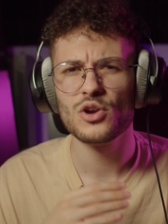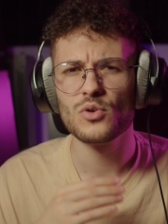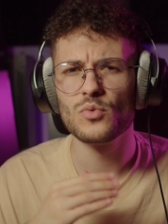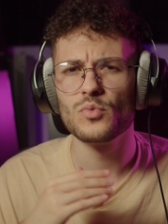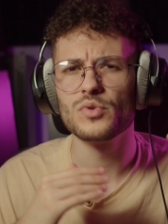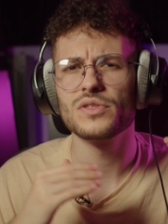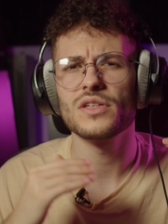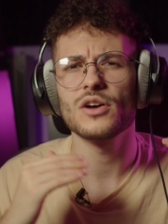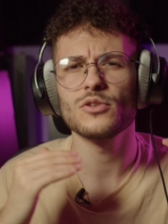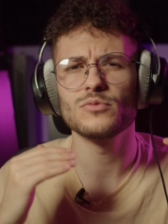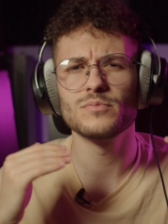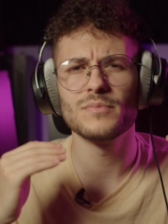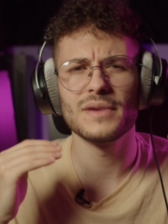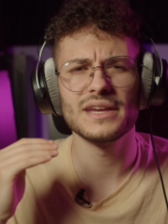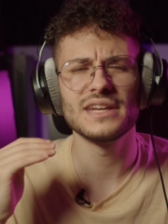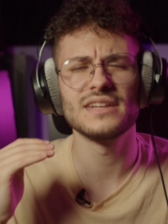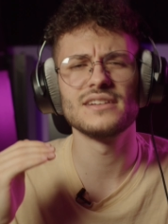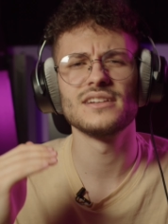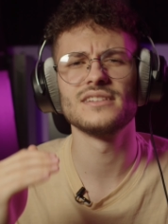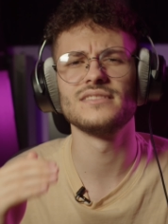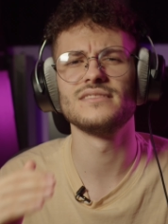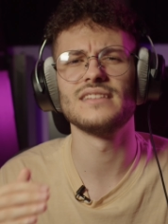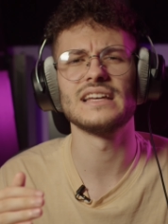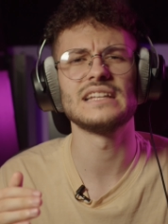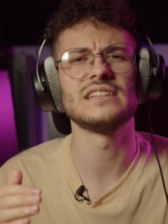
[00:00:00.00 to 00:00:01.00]
without making
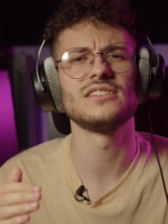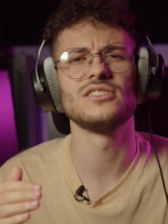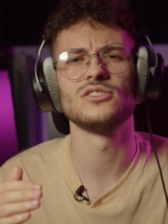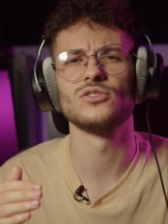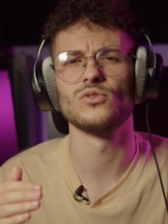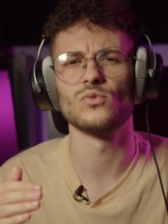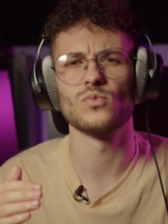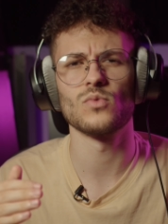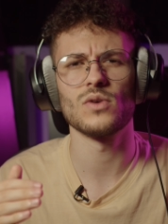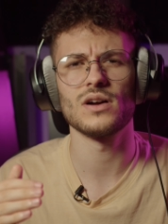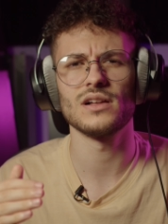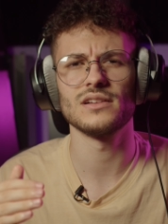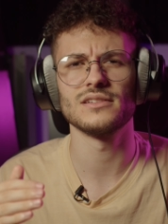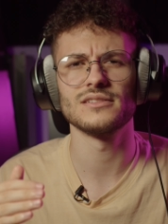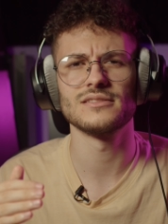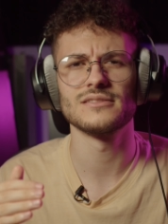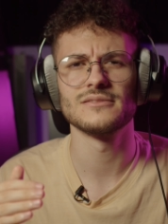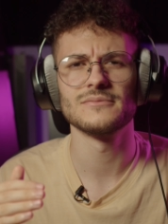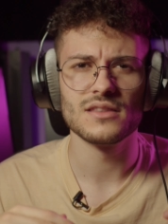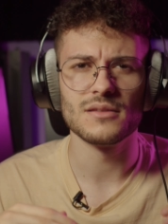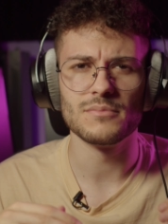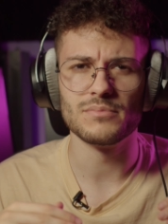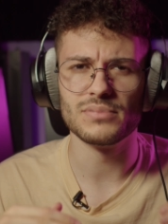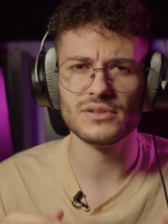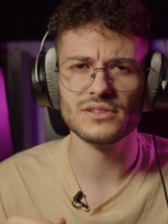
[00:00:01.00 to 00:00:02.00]
a dent in your
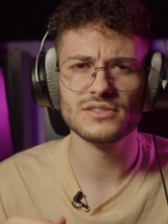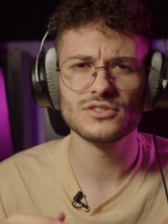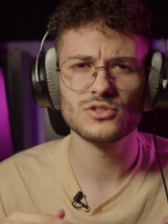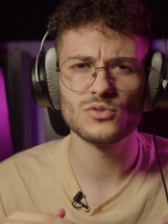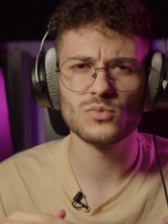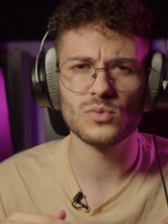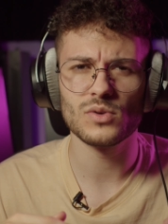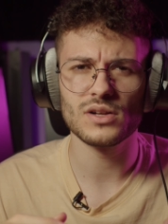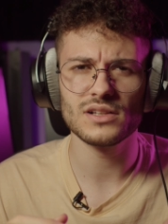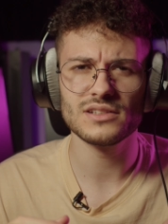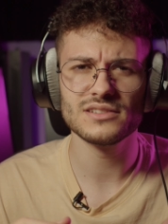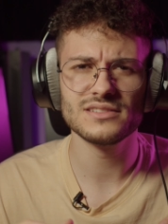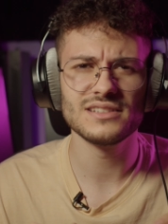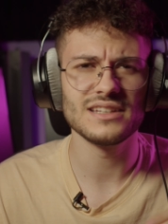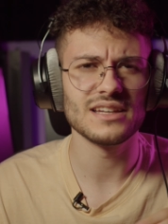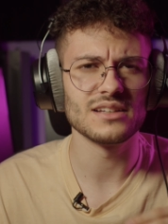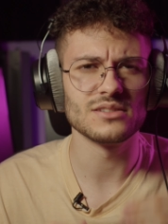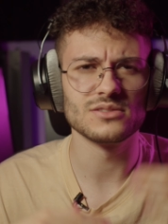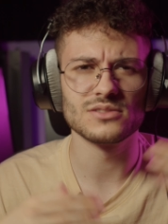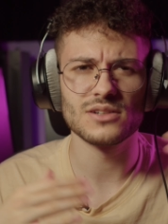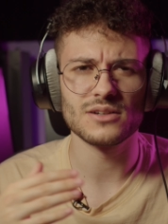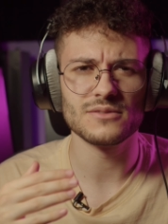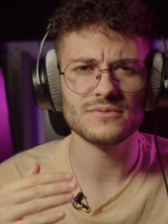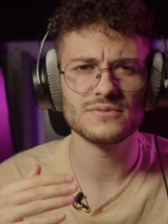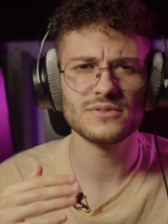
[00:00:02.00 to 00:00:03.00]
wallet. The build quality and
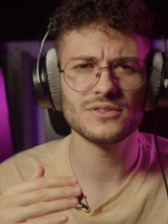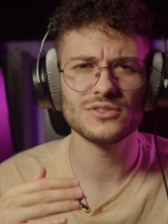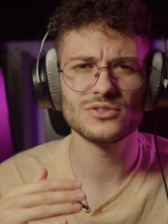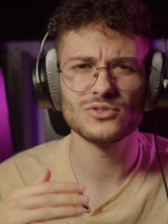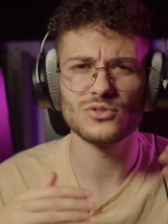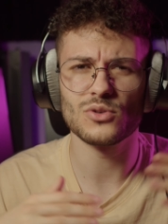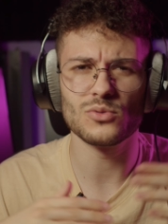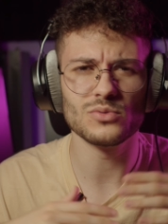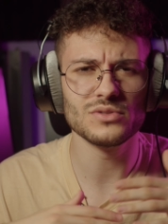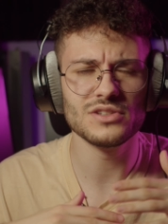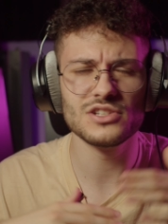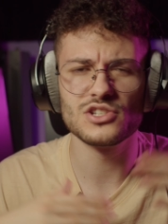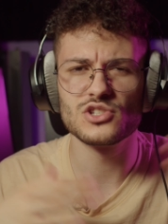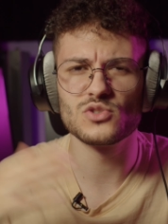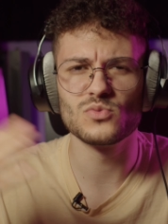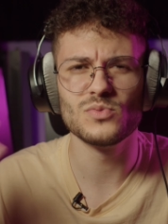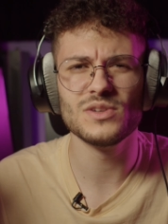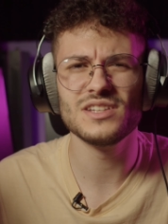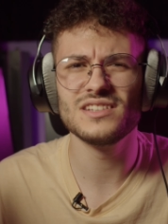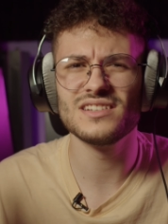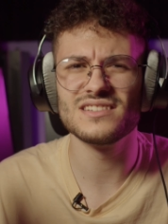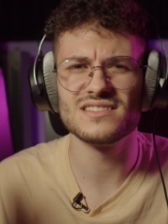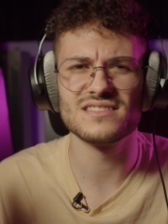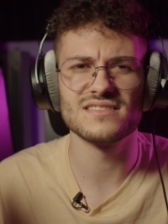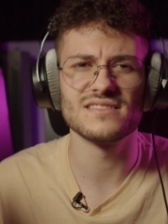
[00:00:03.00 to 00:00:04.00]
comfort only
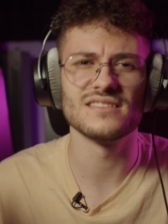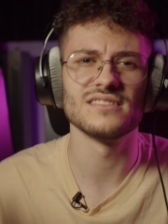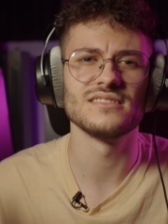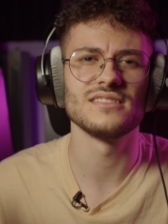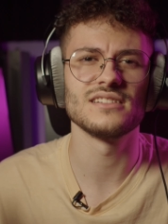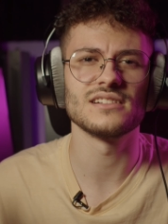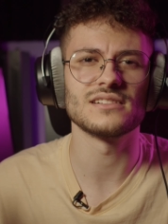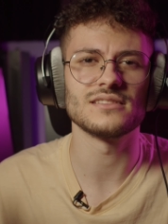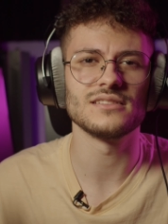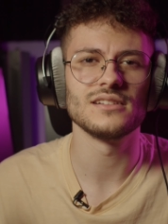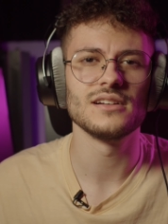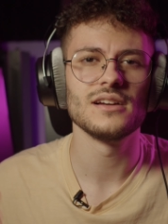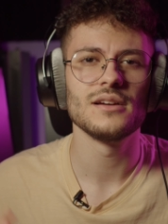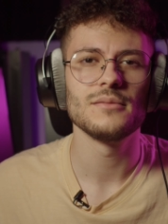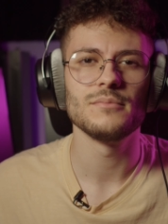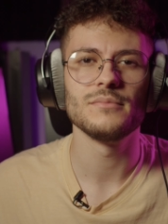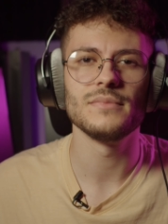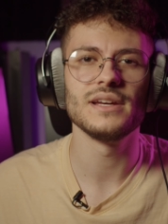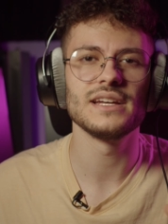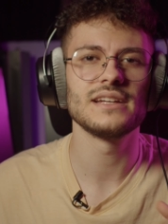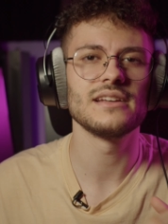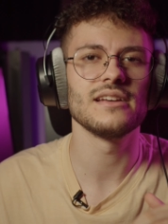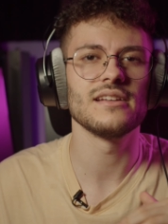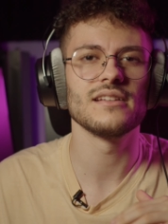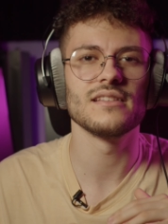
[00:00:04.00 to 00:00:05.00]
sweetens the deal,
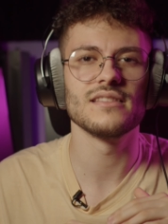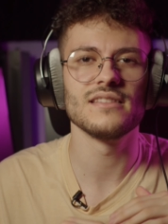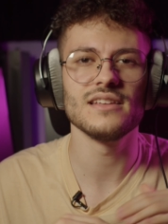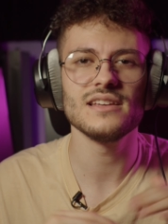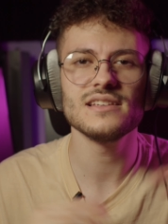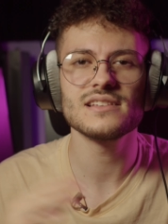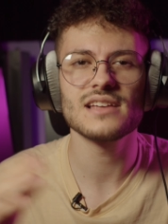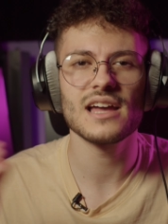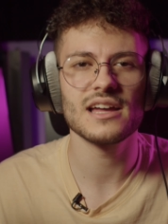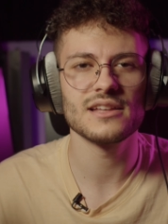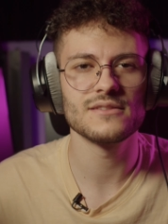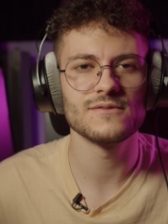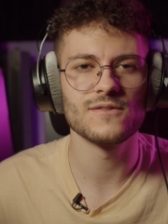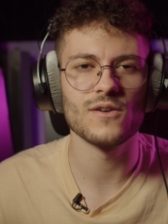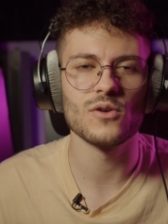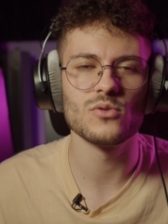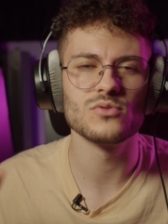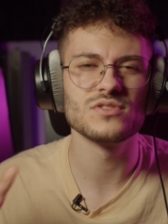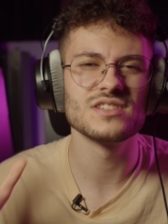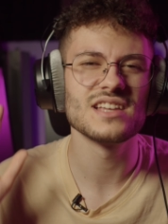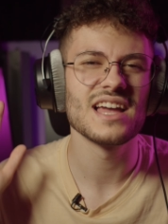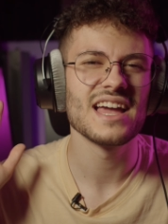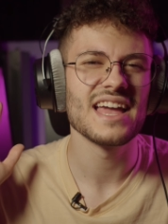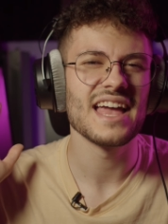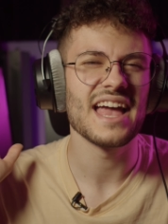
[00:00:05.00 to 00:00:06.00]
making these
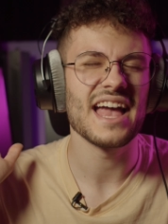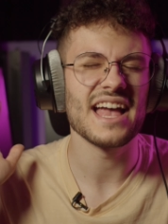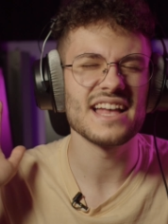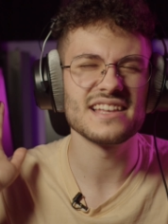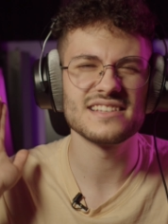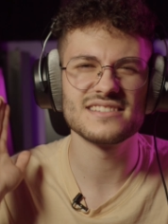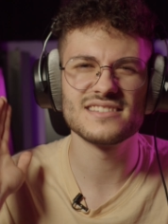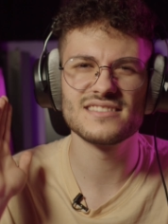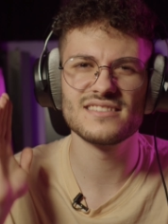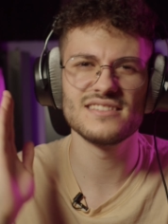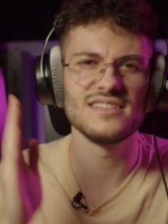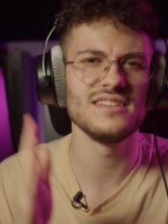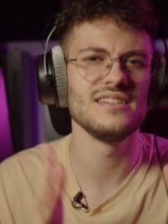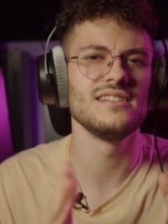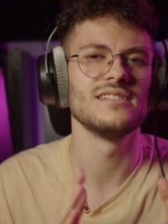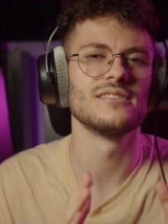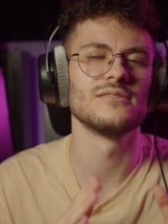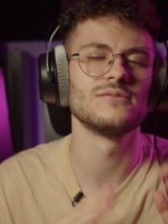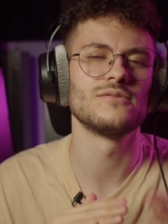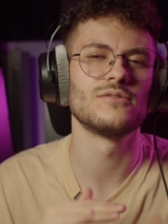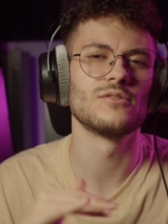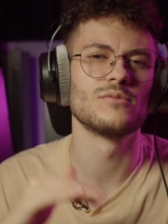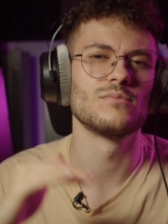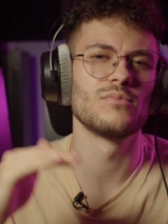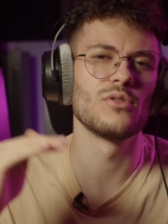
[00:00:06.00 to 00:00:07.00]
headphones a steal
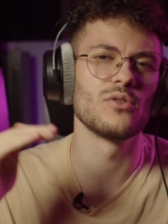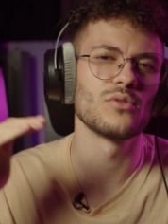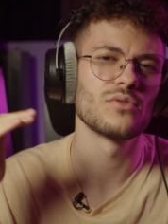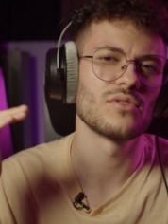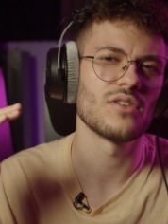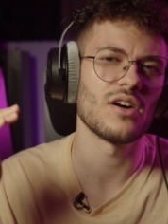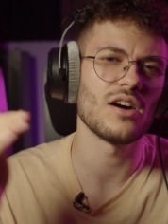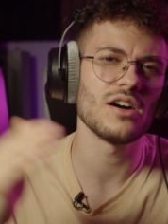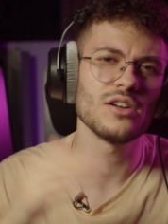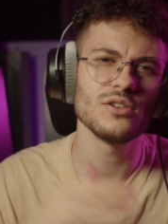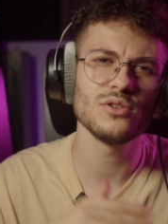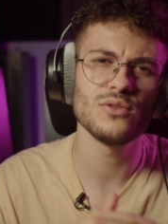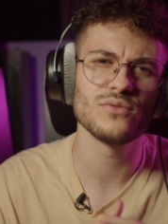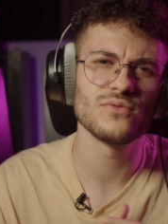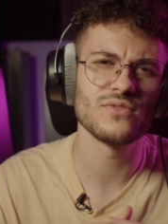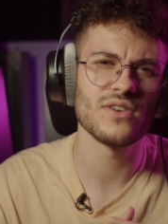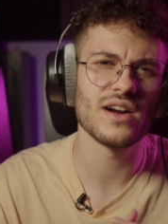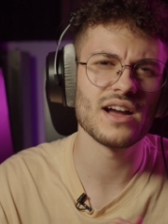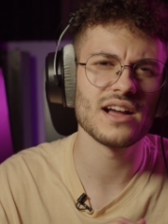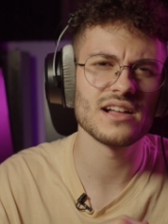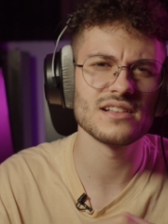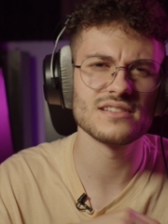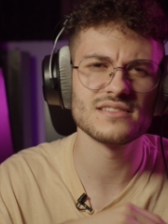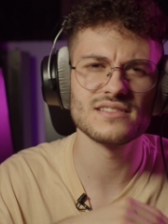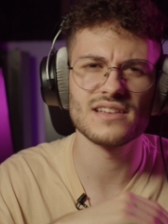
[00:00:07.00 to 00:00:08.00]
for both
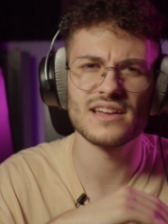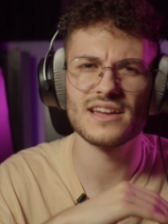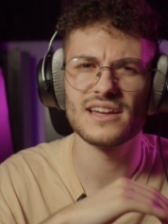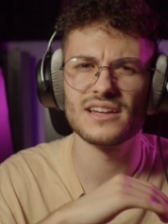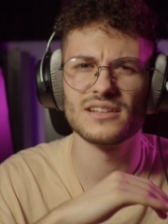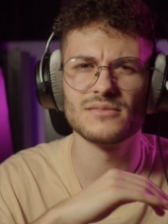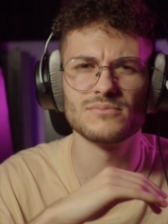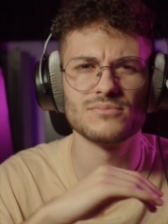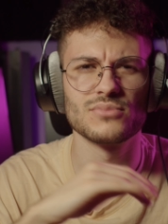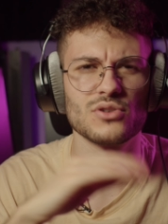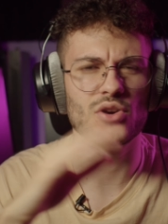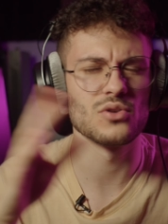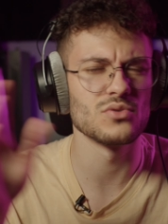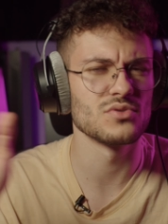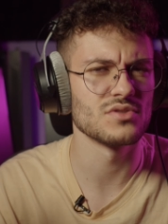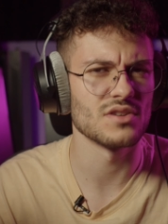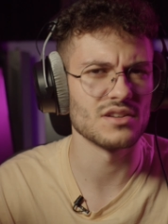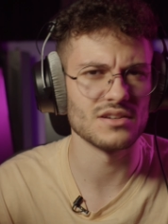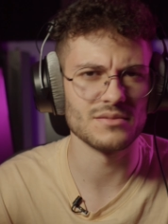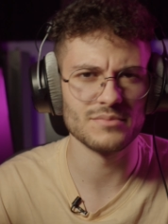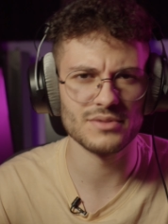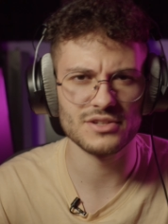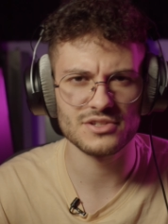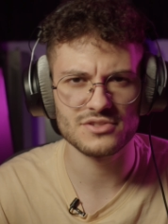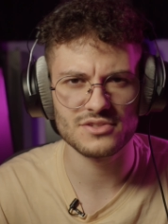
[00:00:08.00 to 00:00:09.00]
audiophiles and pros on
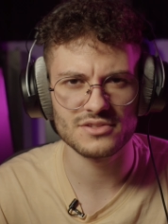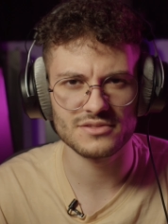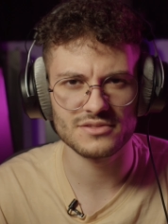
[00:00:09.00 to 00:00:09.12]
a budget.